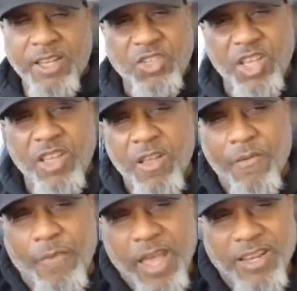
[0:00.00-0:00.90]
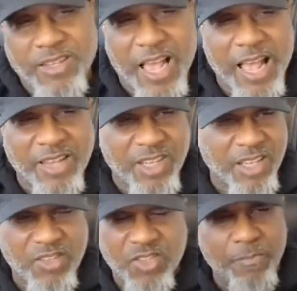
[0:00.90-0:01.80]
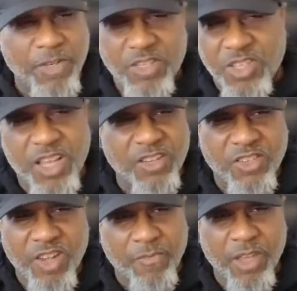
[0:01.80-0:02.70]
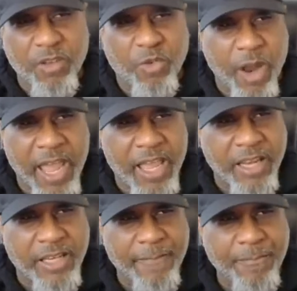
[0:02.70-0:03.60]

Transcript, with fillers: See, fantasizing is simply seeing something grand